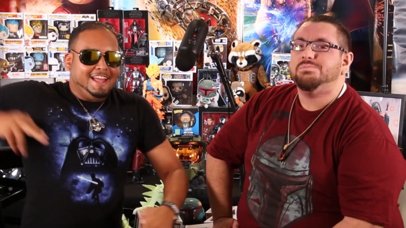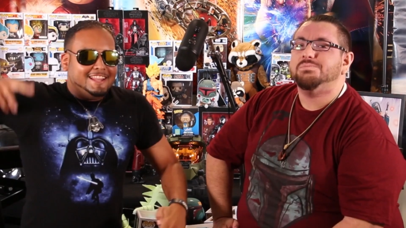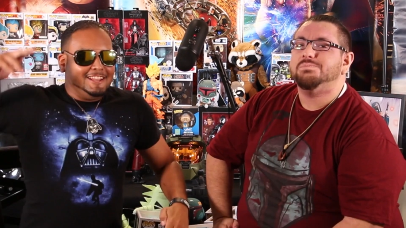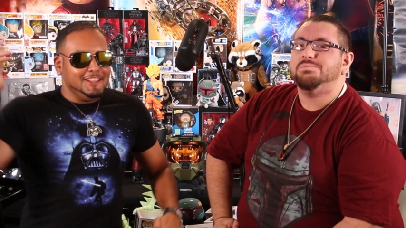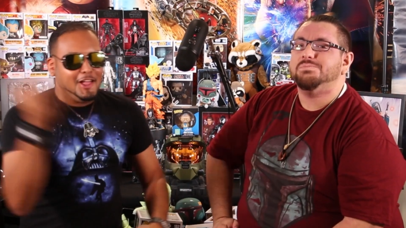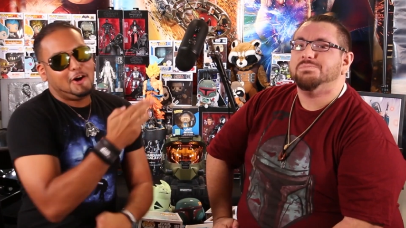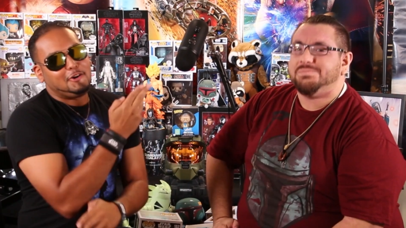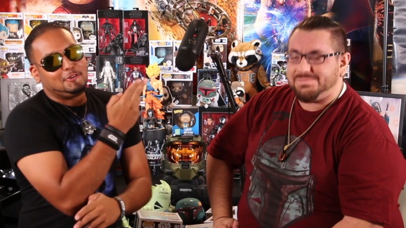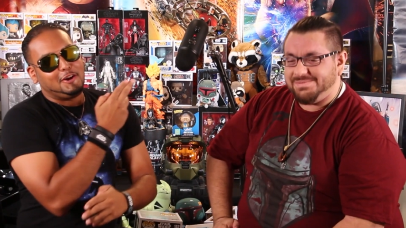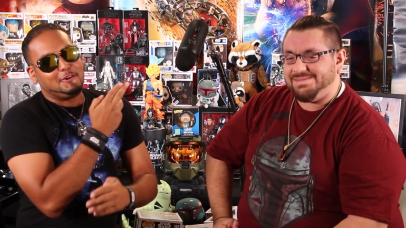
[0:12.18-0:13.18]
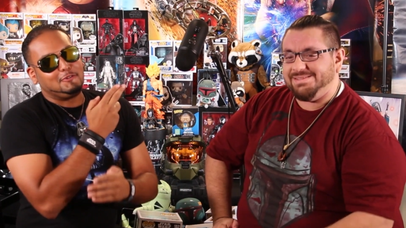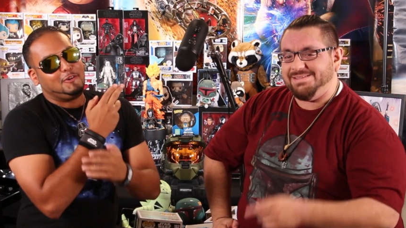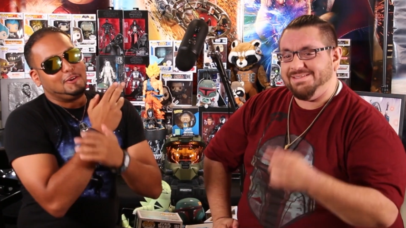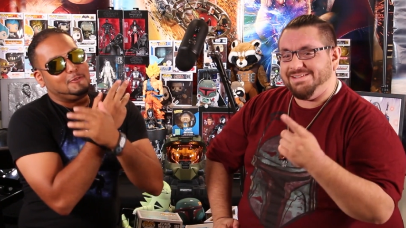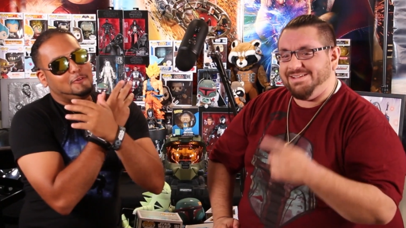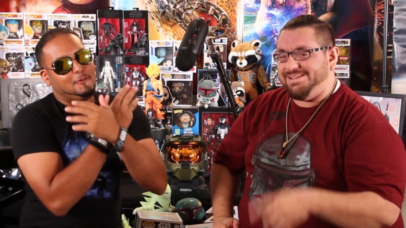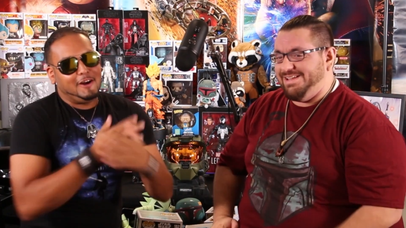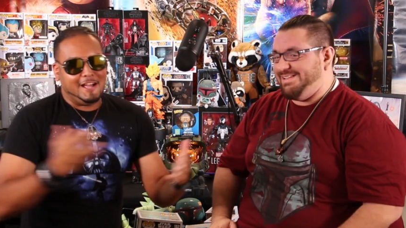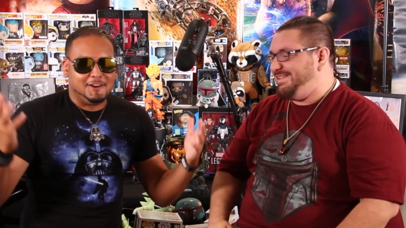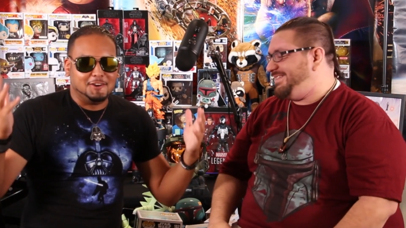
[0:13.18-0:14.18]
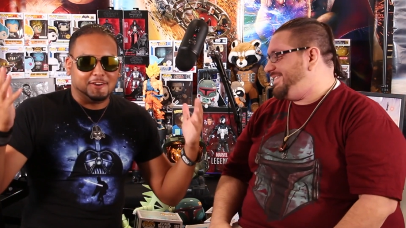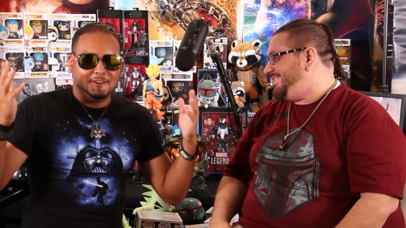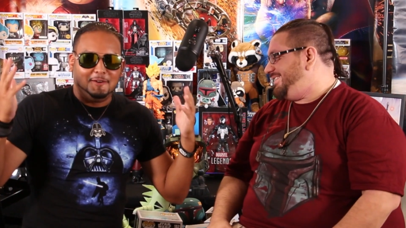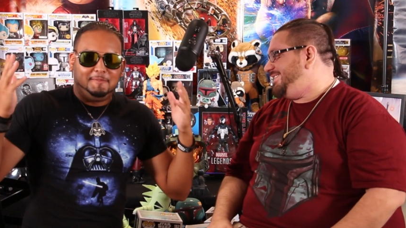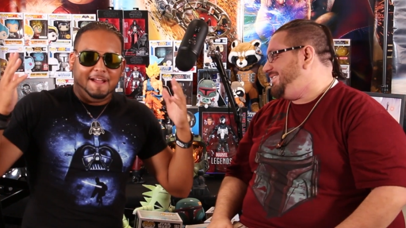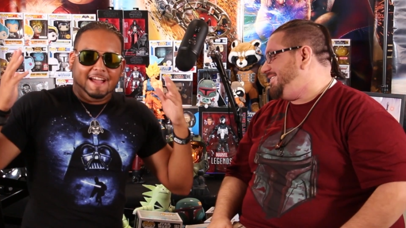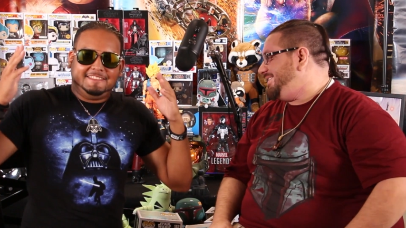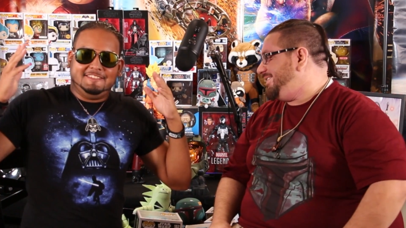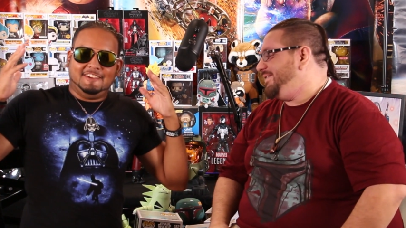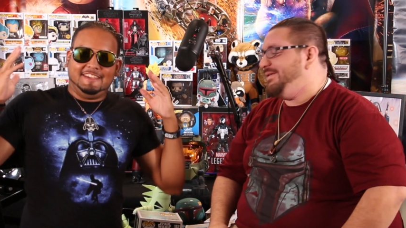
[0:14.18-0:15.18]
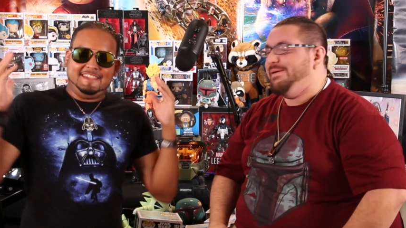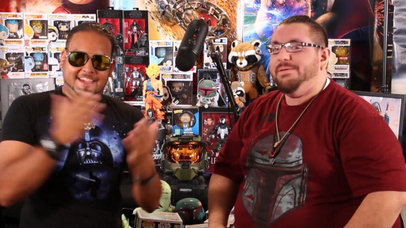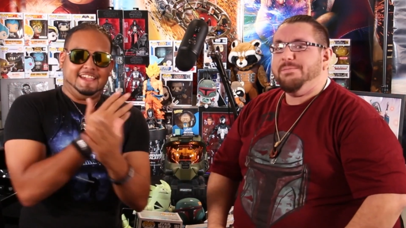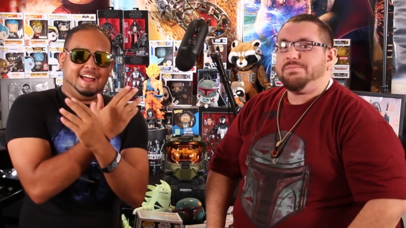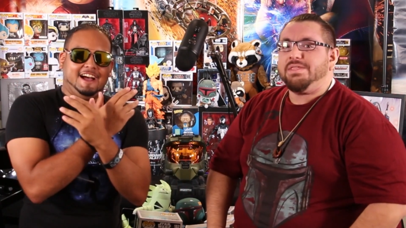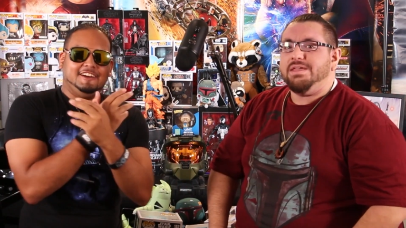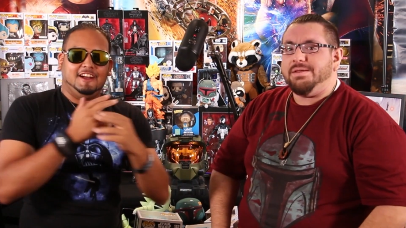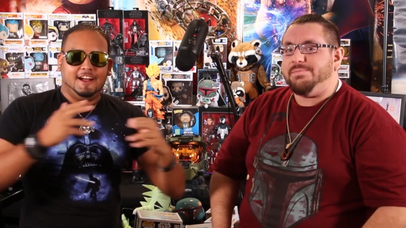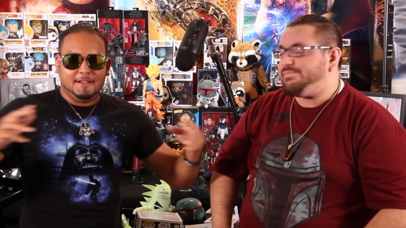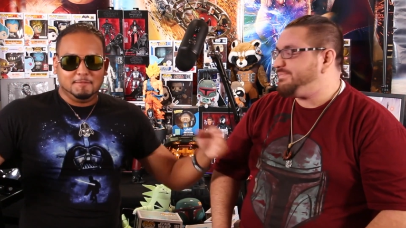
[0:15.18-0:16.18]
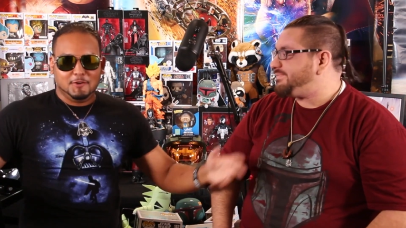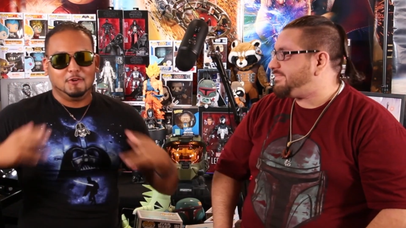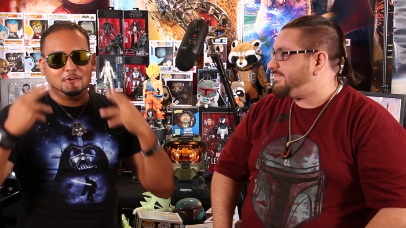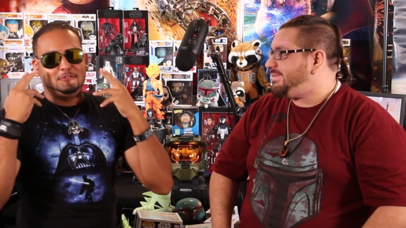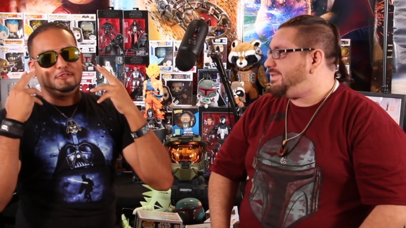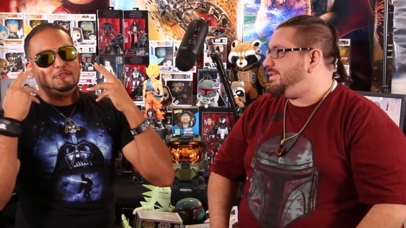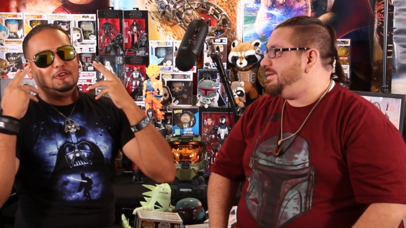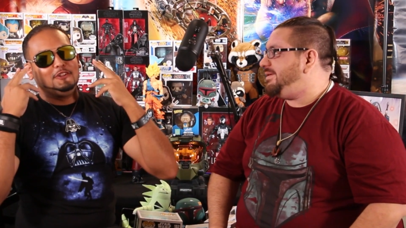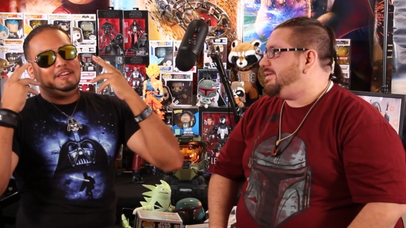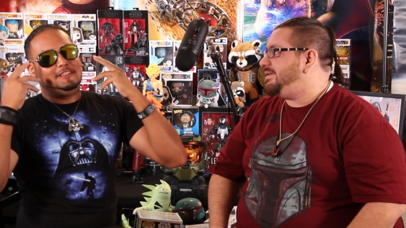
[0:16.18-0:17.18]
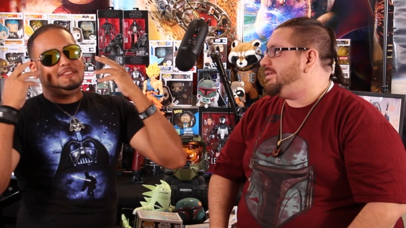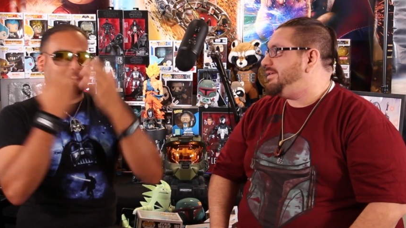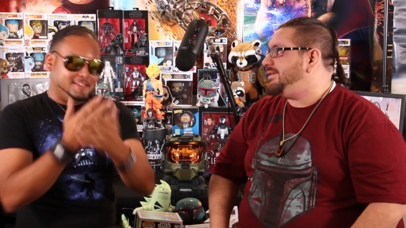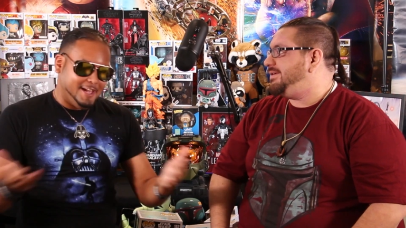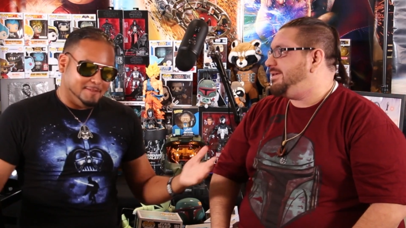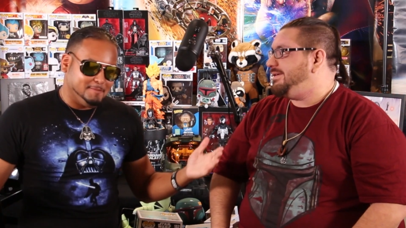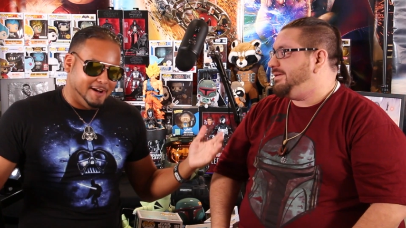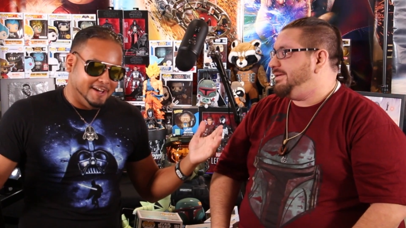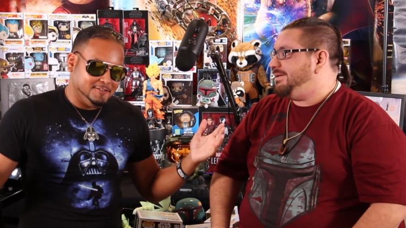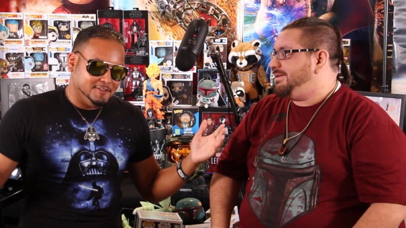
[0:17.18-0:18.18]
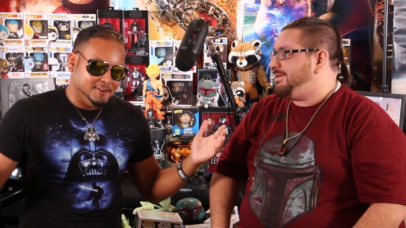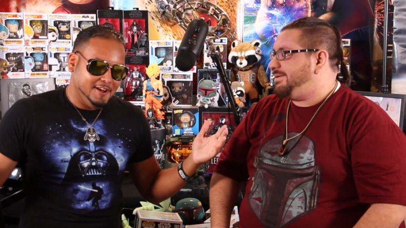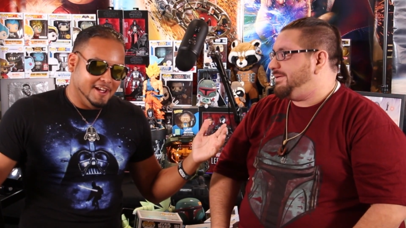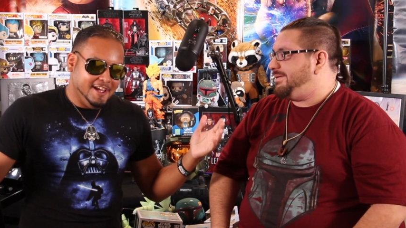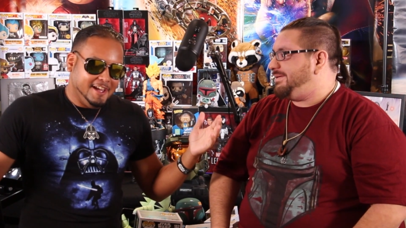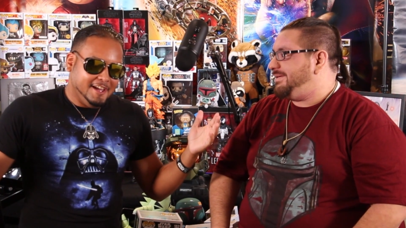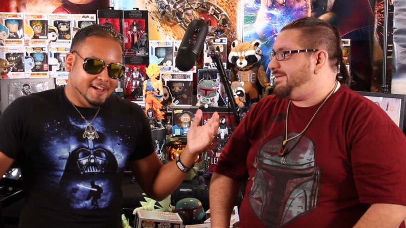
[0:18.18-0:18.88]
Speaker 1: Hello there, one. Welcome back to Geekin Out. I'm your truly the Nate Myster,